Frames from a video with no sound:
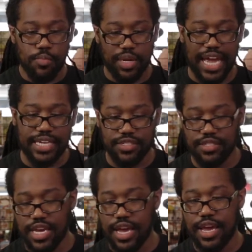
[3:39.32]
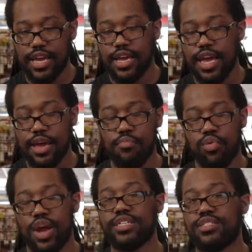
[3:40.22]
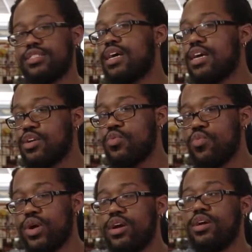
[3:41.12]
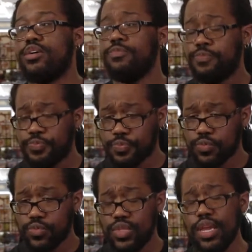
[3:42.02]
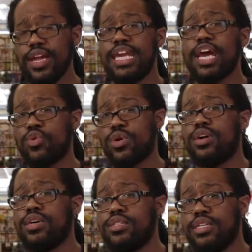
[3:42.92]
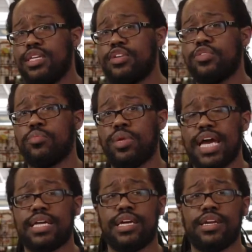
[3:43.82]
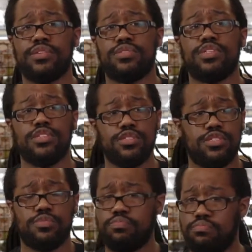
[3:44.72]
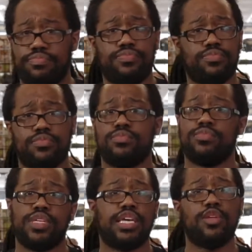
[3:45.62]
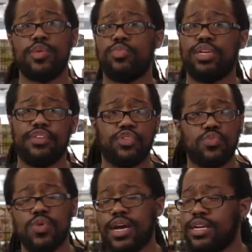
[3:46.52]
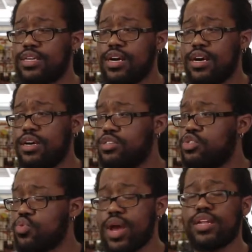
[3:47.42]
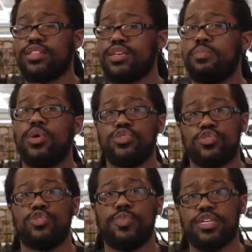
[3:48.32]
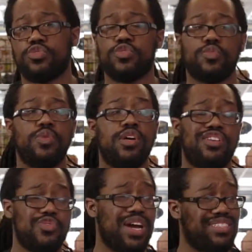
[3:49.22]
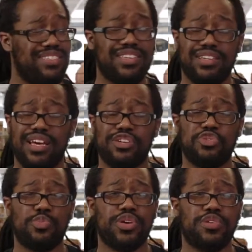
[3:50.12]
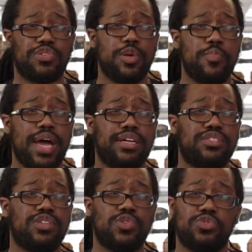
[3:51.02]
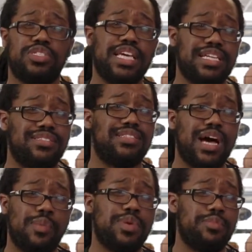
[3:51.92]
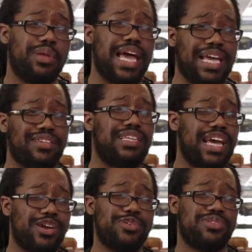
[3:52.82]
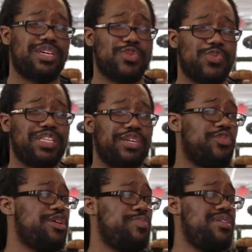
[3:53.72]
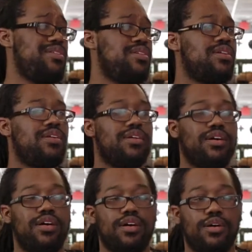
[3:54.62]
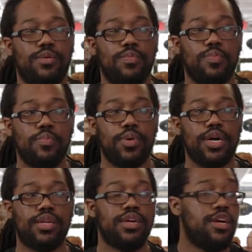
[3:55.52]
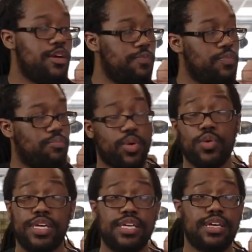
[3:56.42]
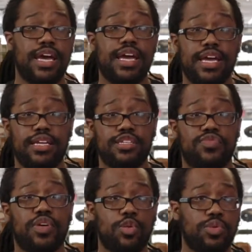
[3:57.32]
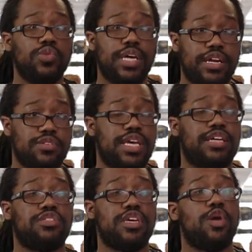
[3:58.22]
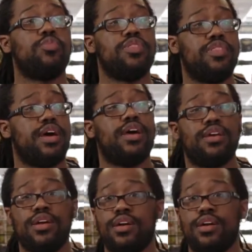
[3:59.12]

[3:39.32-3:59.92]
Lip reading: Blackest Day and Brightest Night, where Necron, the leader of the Black Lanterns, is just killing people left and right, draining the emotional spectrum. You actually see a lot of superheroes come back as those dead zombie Black Lanterns that are really creepy. But Brody and his fellow Blue Lanterns actually help with that.